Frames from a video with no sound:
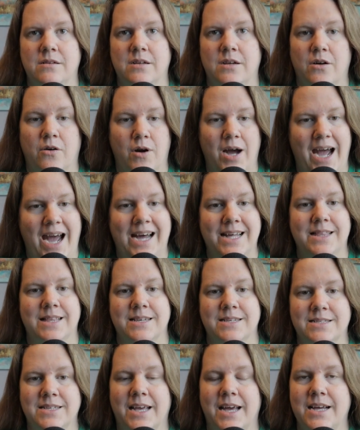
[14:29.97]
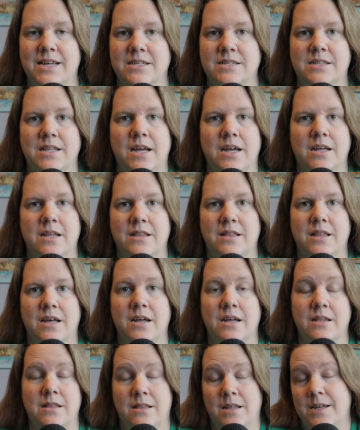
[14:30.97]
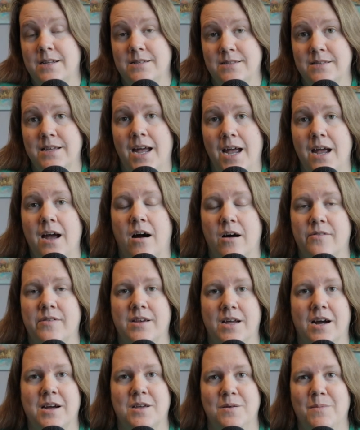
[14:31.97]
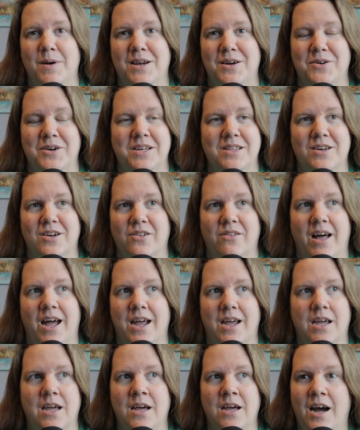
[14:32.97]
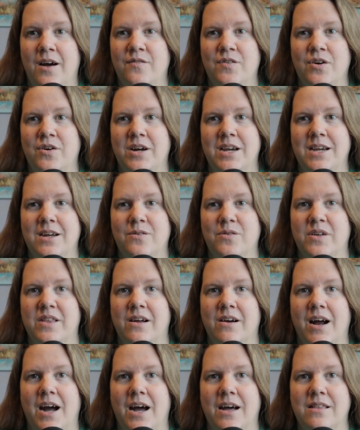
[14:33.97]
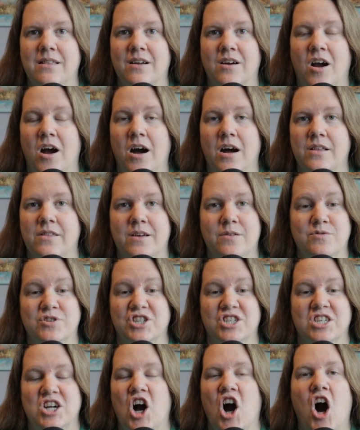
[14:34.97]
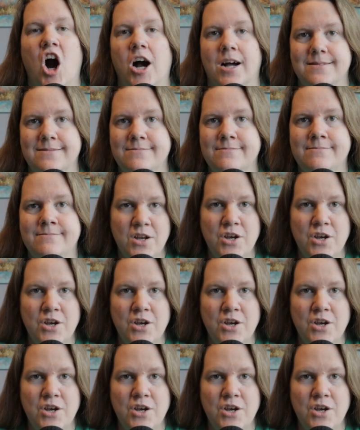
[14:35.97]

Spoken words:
you know, had this case, they say on the documentary, they're like, I have no idea where they're at. They're gone. They were just gone.